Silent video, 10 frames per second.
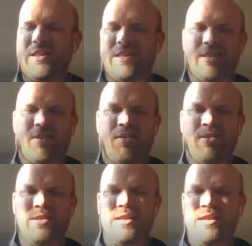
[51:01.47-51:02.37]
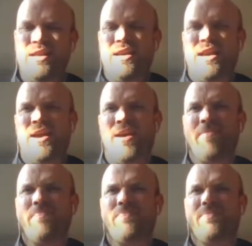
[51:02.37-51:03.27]
It's called
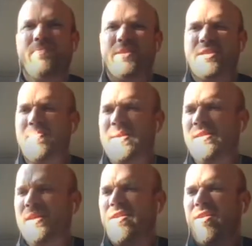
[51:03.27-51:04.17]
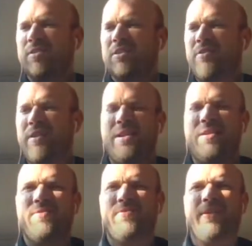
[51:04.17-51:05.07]
um, something like
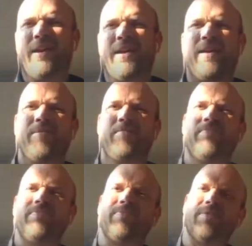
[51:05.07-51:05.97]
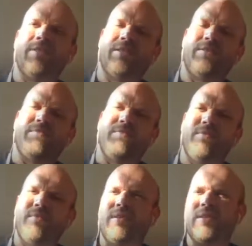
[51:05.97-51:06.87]
alternative um,
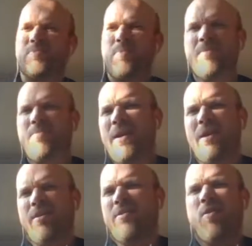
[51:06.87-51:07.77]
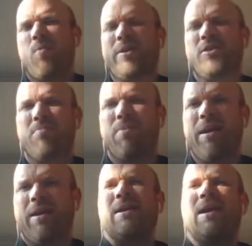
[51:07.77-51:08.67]
spring break or, or winter
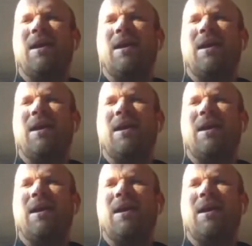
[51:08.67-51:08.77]
break.